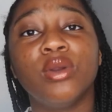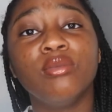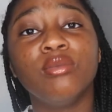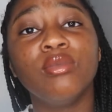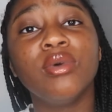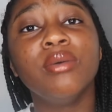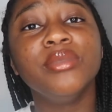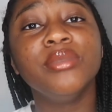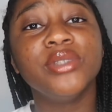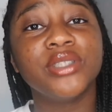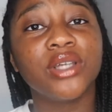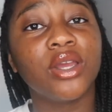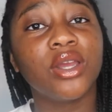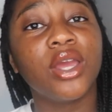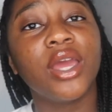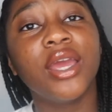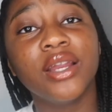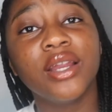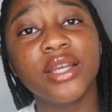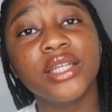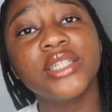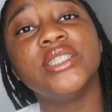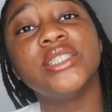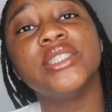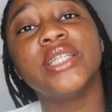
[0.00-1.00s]
let me tell you,
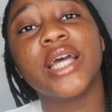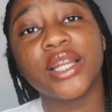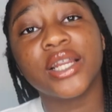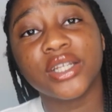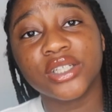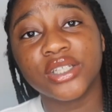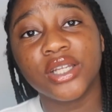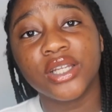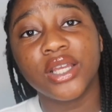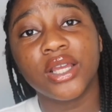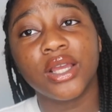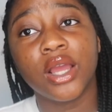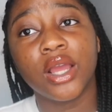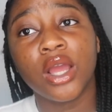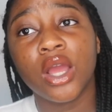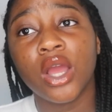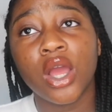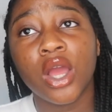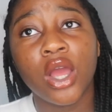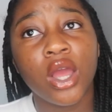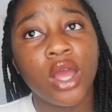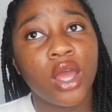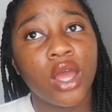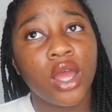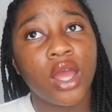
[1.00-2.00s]
English is actually,
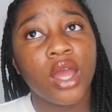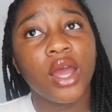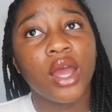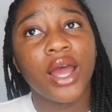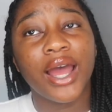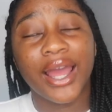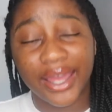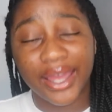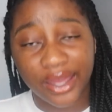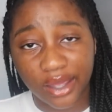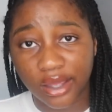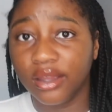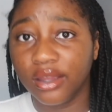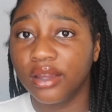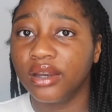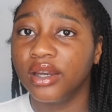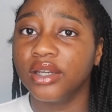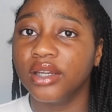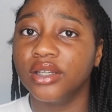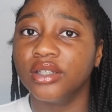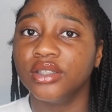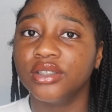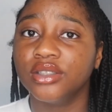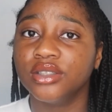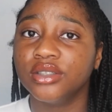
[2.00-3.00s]
I hate
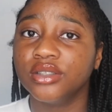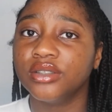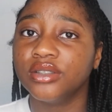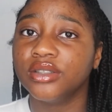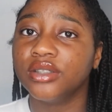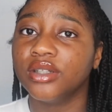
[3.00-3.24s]
English,